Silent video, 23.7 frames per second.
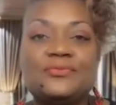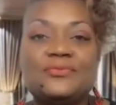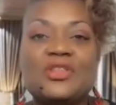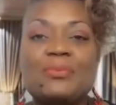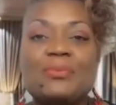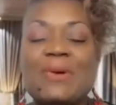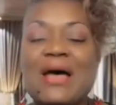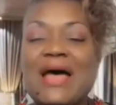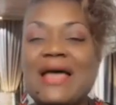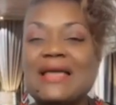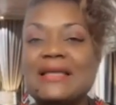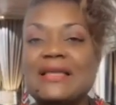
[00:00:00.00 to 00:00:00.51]
The
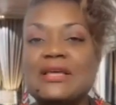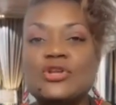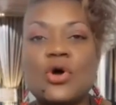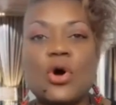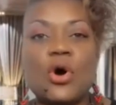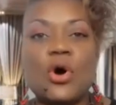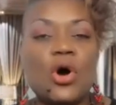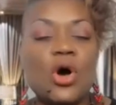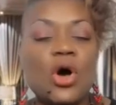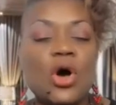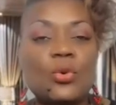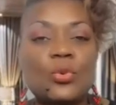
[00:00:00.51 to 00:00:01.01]
mind can
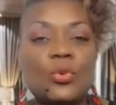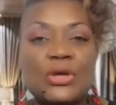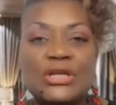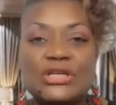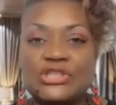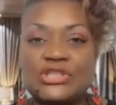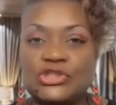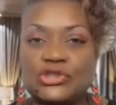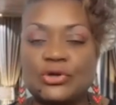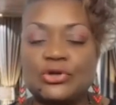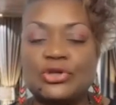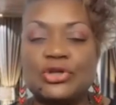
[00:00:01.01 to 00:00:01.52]
always
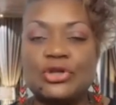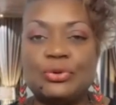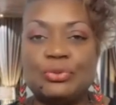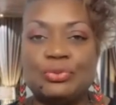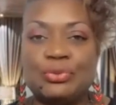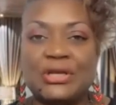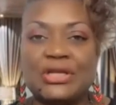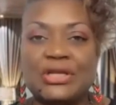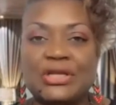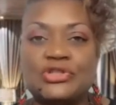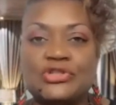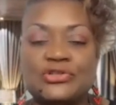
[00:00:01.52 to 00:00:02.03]
show you
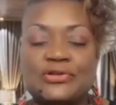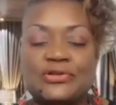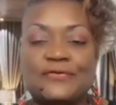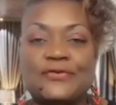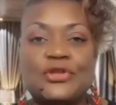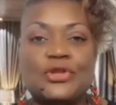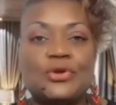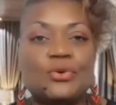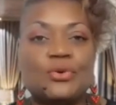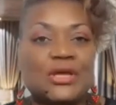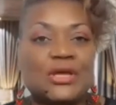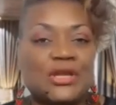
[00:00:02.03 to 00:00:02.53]
pictures of
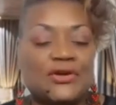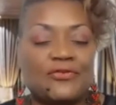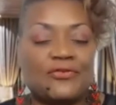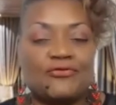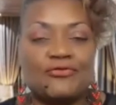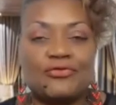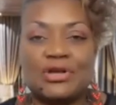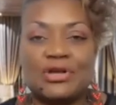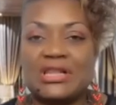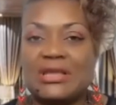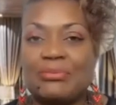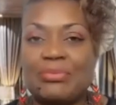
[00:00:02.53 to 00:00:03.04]
you in a
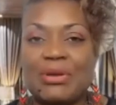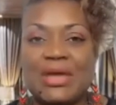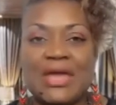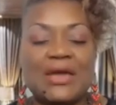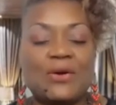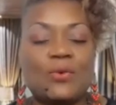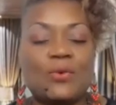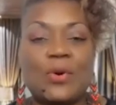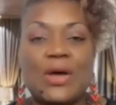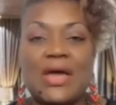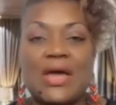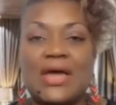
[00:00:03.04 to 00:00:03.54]
really
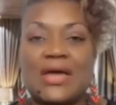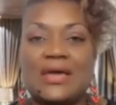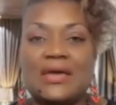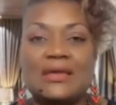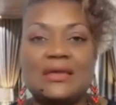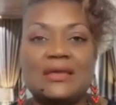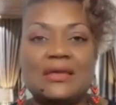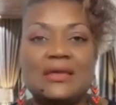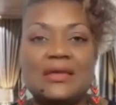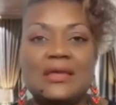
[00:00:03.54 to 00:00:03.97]
bad way,